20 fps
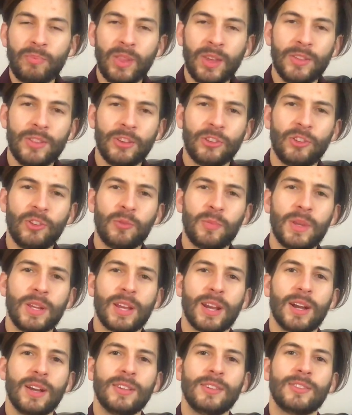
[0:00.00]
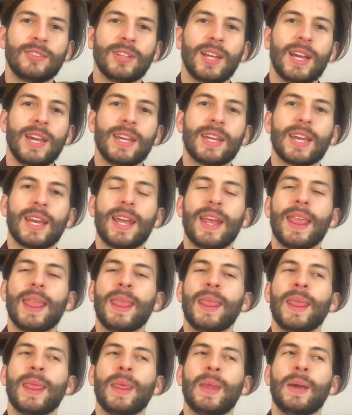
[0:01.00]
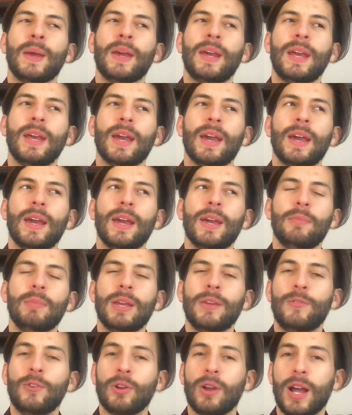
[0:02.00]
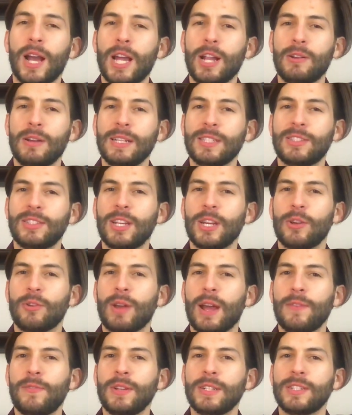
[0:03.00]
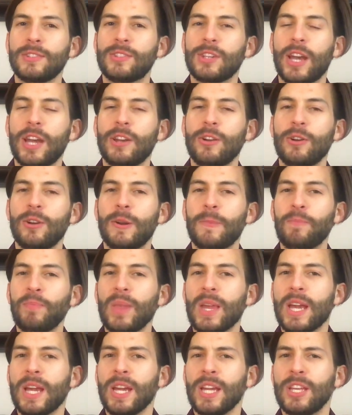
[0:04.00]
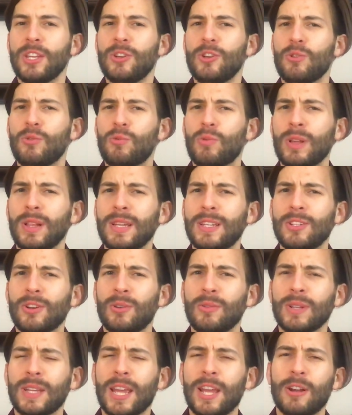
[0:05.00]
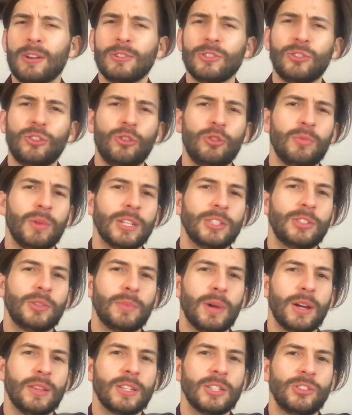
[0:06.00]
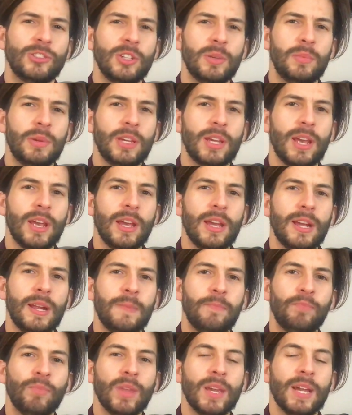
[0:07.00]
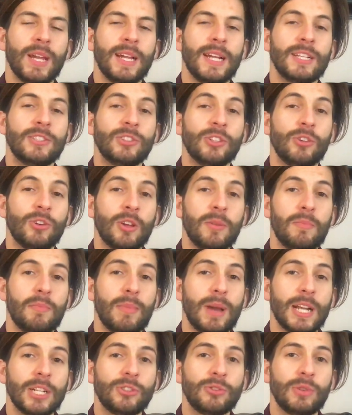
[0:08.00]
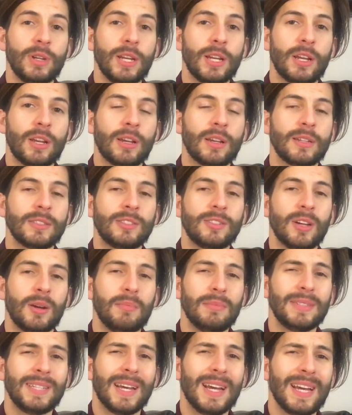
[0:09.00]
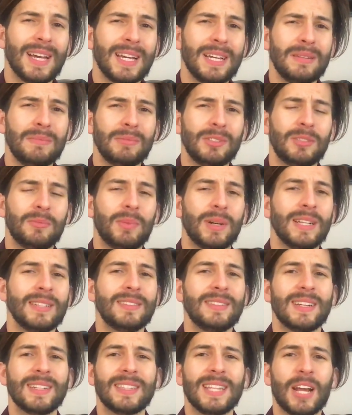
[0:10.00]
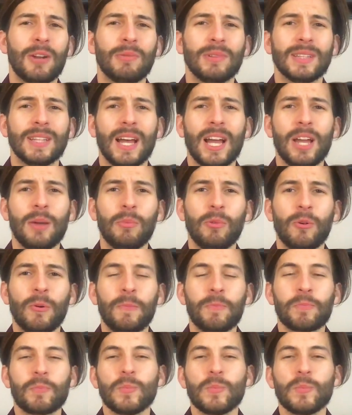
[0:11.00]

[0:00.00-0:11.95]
This is because, like, if you're hiring, say, a graphic designer, you really don't care too much about the GPA. It's a good metric sometimes, but it's not that reliable.